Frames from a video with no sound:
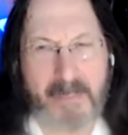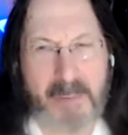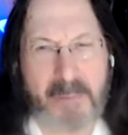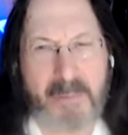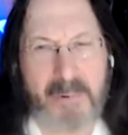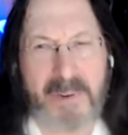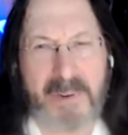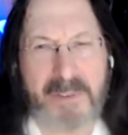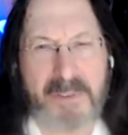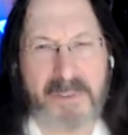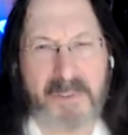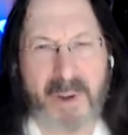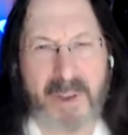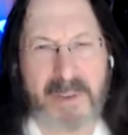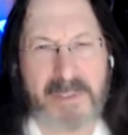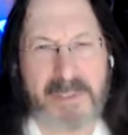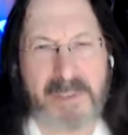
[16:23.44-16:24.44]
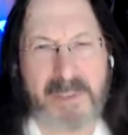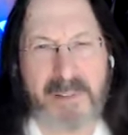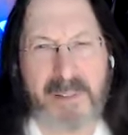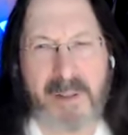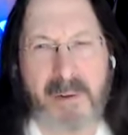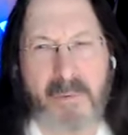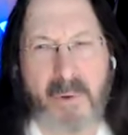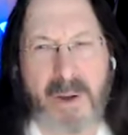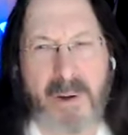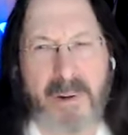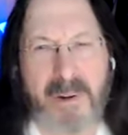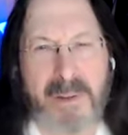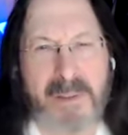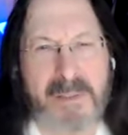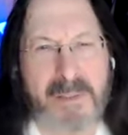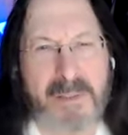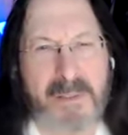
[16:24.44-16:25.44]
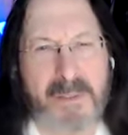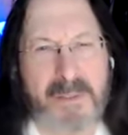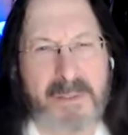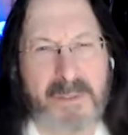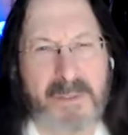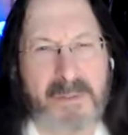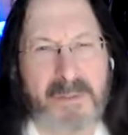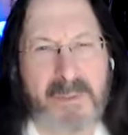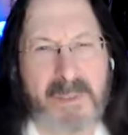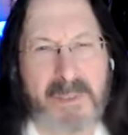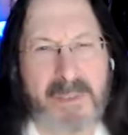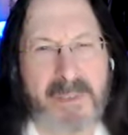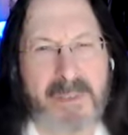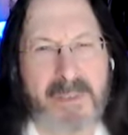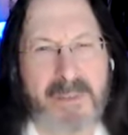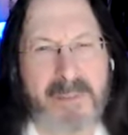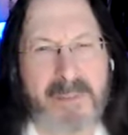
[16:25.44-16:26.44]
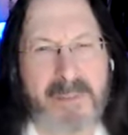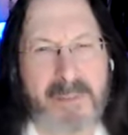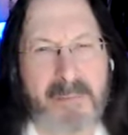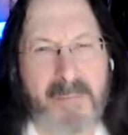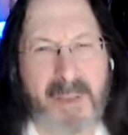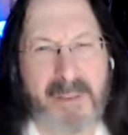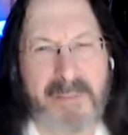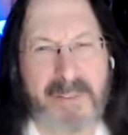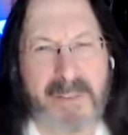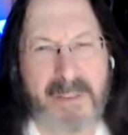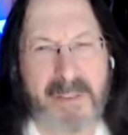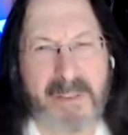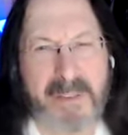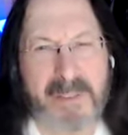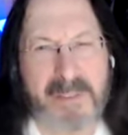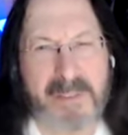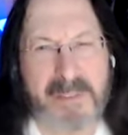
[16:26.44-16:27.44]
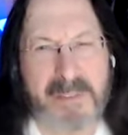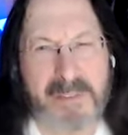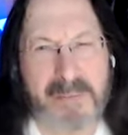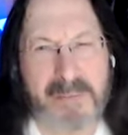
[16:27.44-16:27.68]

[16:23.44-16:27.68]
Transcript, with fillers: Remembering to trust that awareness could tune in to my feelings.